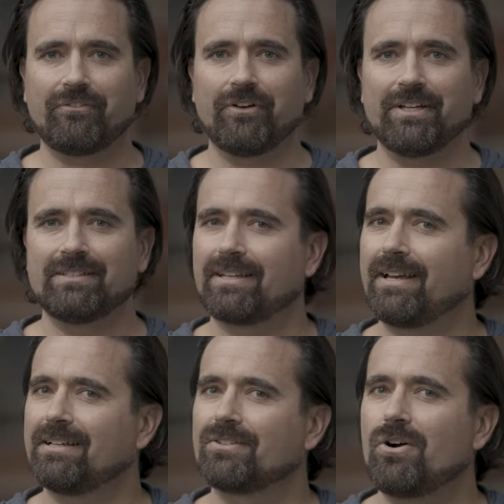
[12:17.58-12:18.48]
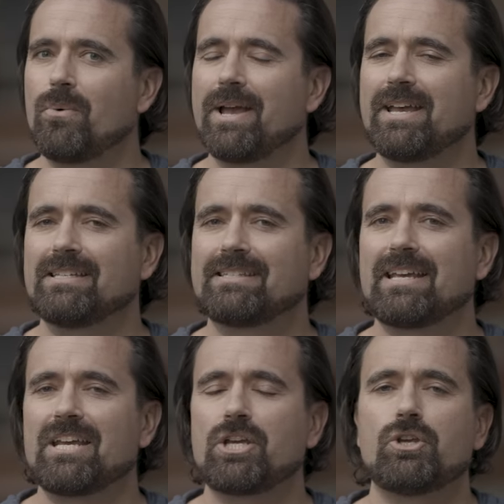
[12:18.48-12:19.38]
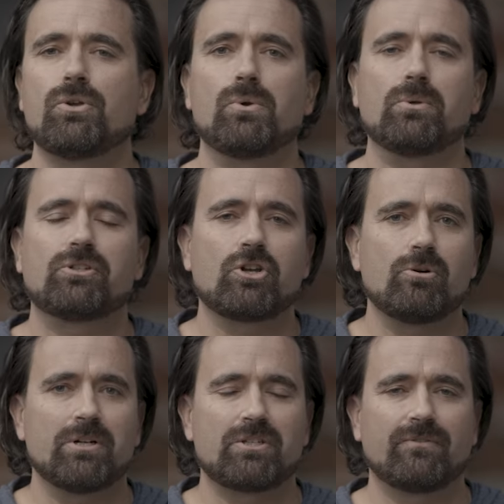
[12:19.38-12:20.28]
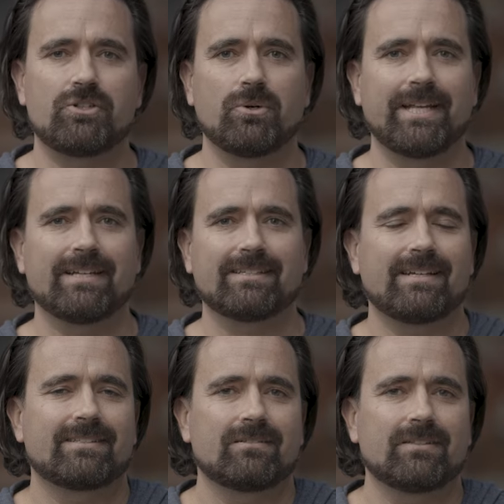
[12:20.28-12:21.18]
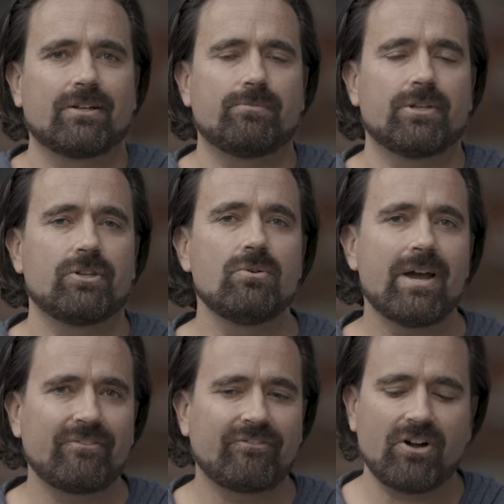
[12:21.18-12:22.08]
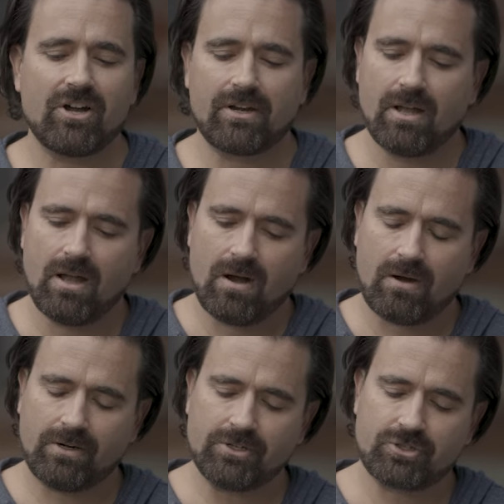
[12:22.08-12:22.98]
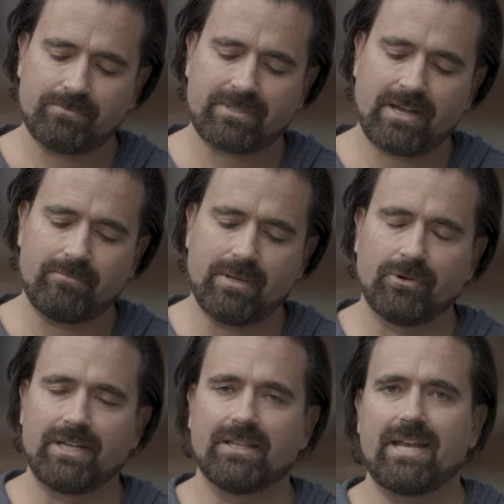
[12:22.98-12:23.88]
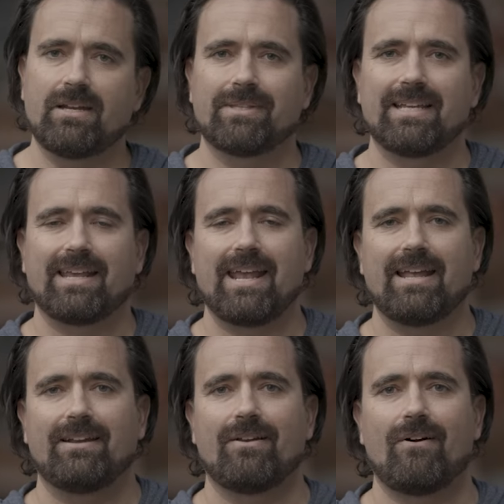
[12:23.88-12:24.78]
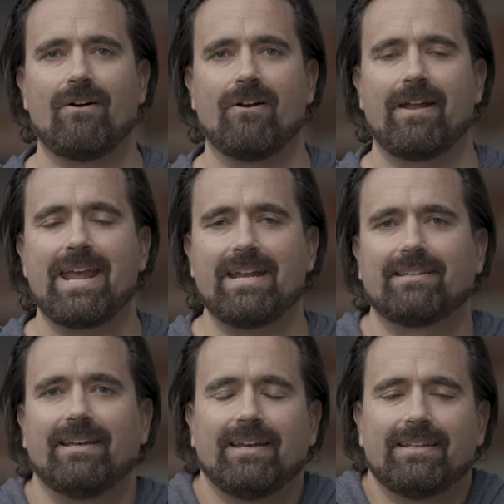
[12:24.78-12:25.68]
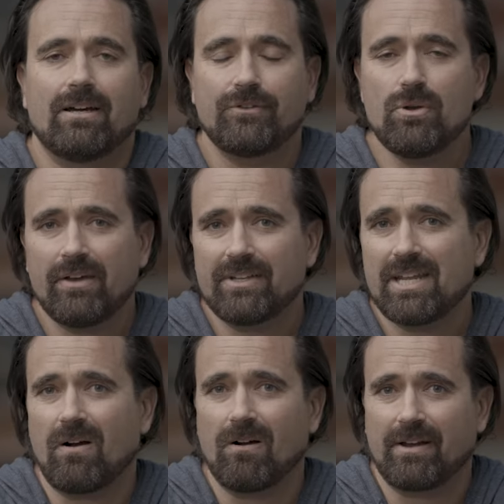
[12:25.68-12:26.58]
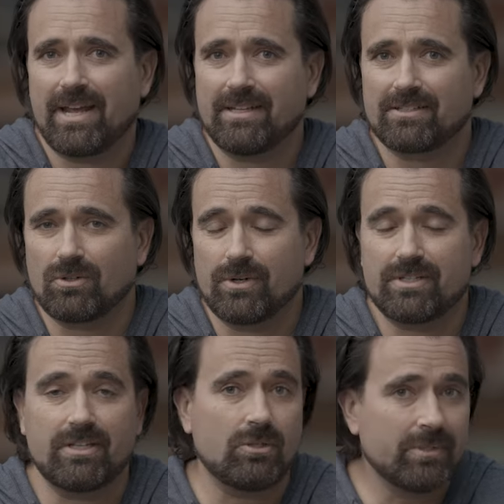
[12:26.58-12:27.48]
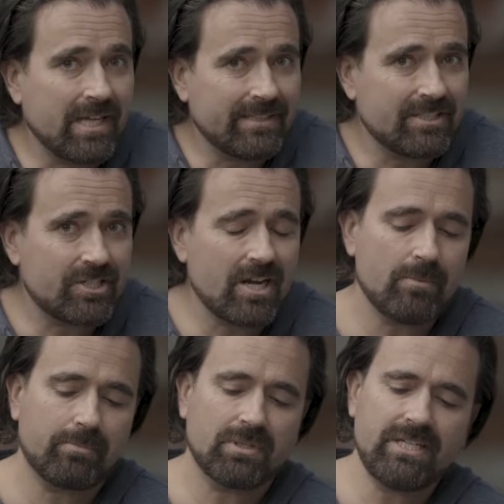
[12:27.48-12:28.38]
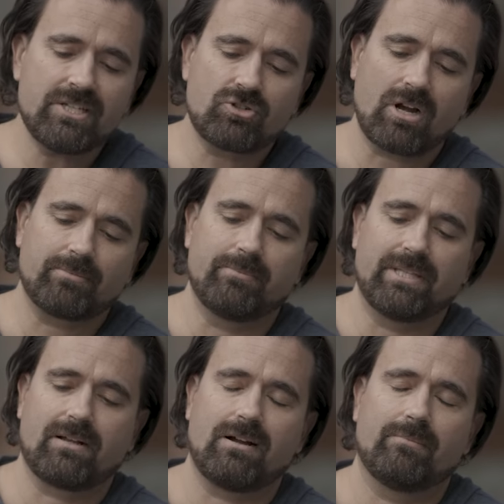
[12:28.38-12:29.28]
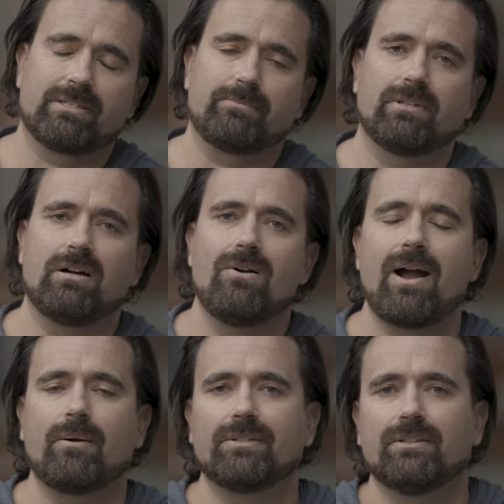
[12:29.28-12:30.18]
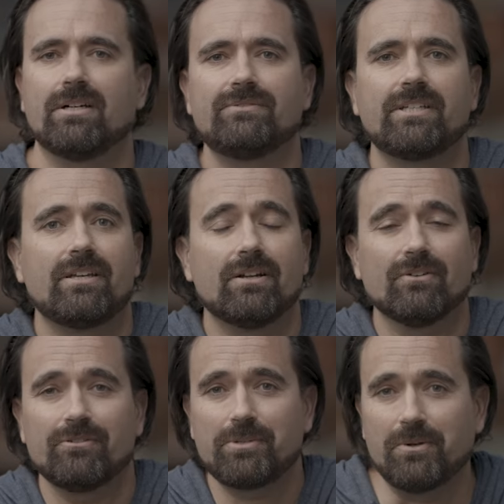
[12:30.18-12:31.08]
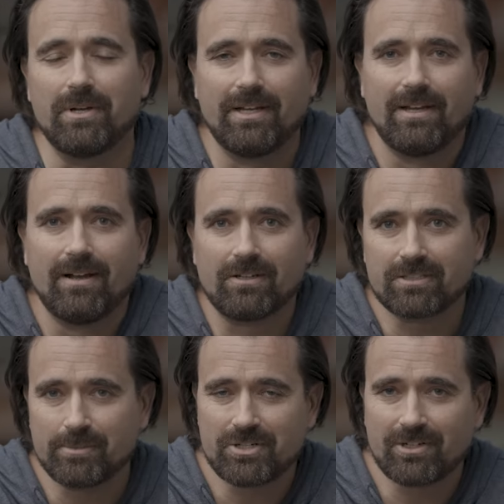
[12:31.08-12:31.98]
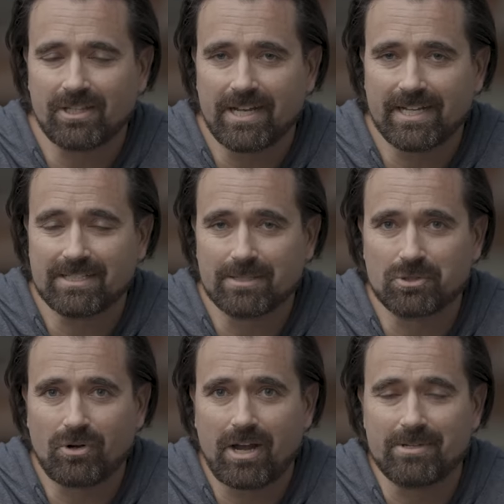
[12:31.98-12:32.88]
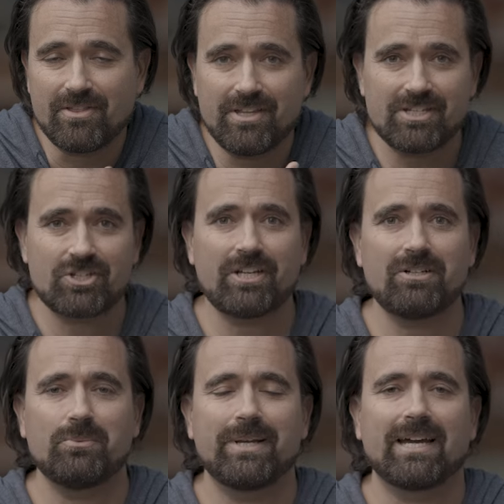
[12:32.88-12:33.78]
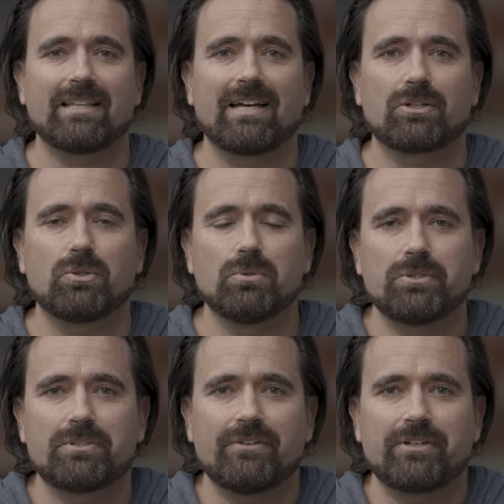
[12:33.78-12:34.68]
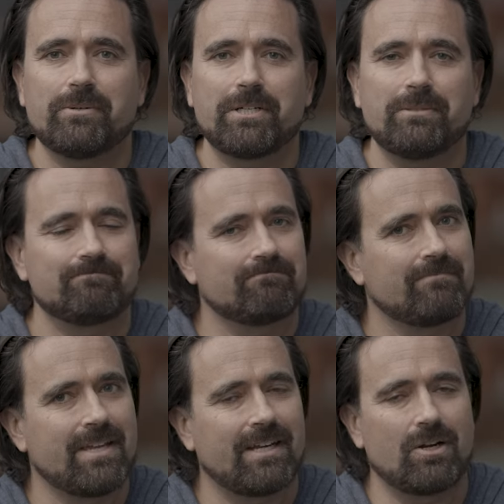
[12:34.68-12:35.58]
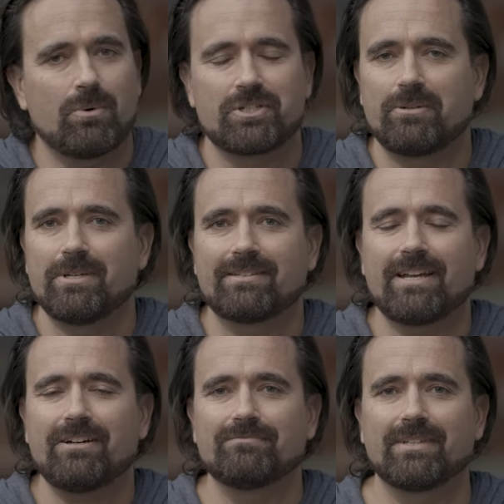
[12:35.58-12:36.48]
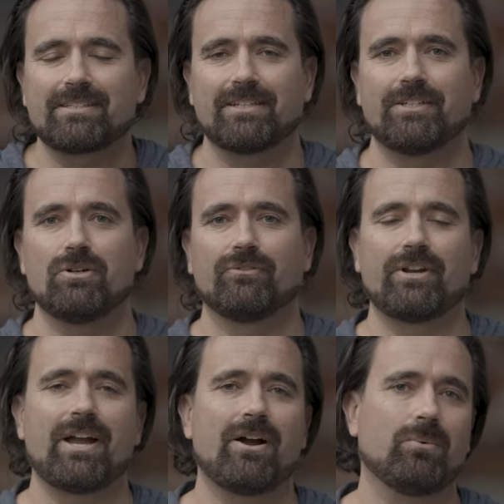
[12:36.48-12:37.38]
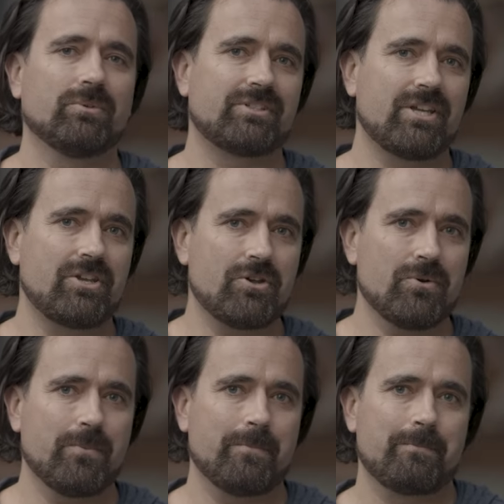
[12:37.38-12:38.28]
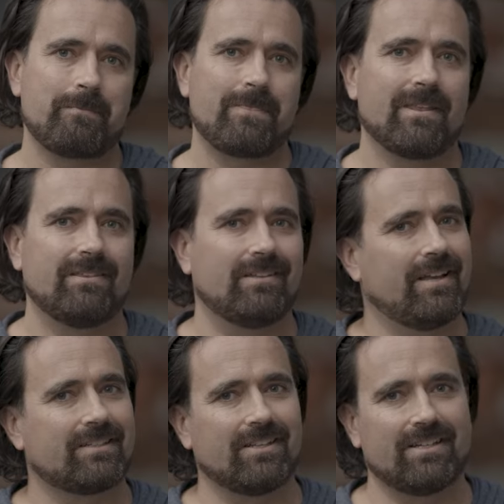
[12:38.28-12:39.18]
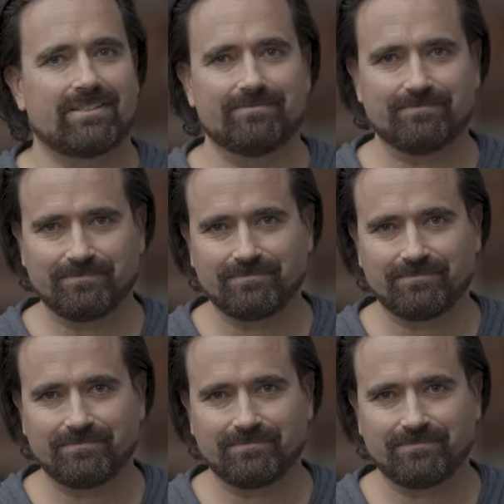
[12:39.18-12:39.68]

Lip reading: friends, as always, thank you so much for joining us. I certainly hope that you had fun on our trip down memory lane with the Canon R8. Now, if you have any R8 stories that you would like to share, please drop them in the comments below. I would love to hear from you. Also, be sure to like and subscribe to this channel. We got a lot of cool new stuff coming up, and I don't want you to miss out. That's gonna do it for now. We'll see you in the next lesson.